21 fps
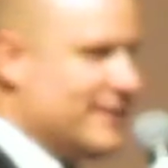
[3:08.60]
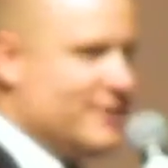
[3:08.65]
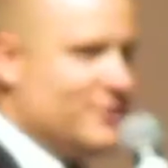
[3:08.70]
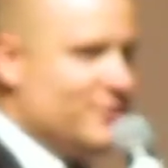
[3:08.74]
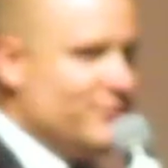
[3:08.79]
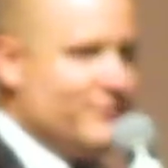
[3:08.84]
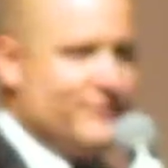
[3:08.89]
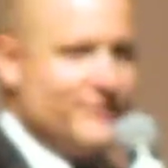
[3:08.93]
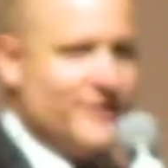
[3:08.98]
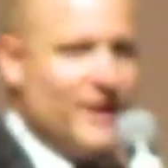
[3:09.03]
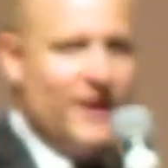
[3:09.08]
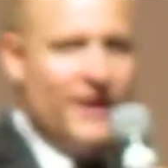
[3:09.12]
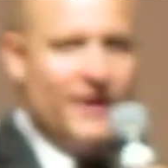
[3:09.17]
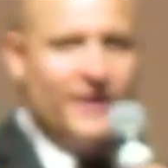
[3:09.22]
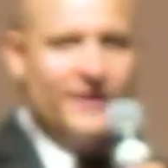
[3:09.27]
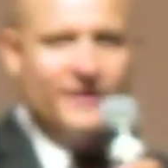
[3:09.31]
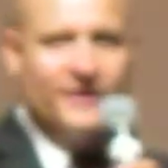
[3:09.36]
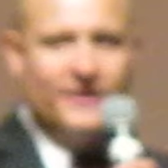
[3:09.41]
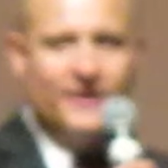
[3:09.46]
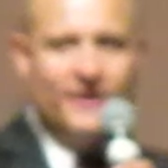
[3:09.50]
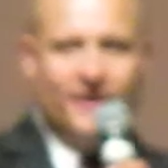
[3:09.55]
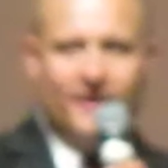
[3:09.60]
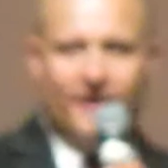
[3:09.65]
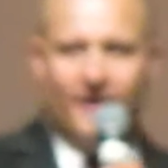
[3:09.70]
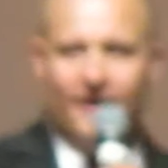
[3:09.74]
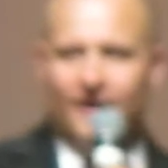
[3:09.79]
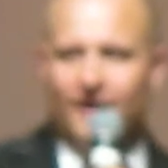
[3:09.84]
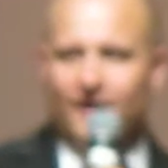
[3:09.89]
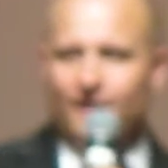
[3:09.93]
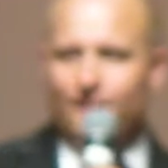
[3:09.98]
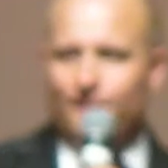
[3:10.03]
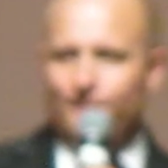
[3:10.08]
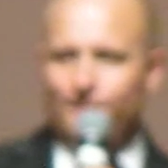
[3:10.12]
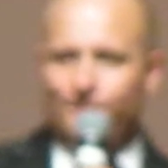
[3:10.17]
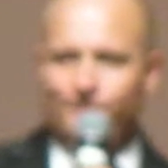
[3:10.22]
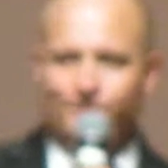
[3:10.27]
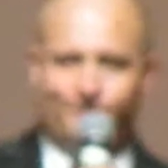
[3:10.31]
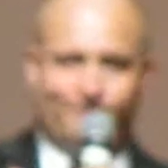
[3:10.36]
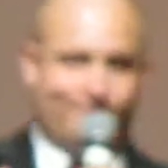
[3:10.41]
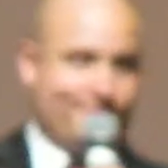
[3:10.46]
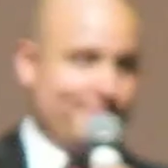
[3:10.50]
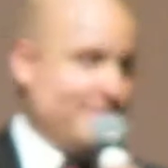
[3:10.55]
that you've done,
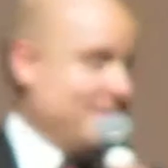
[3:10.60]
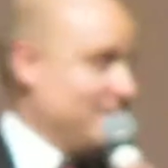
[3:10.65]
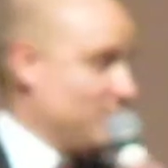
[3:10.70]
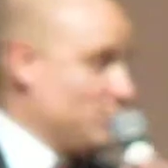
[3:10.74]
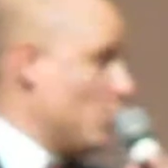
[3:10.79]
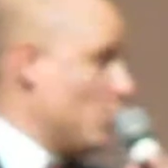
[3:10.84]
this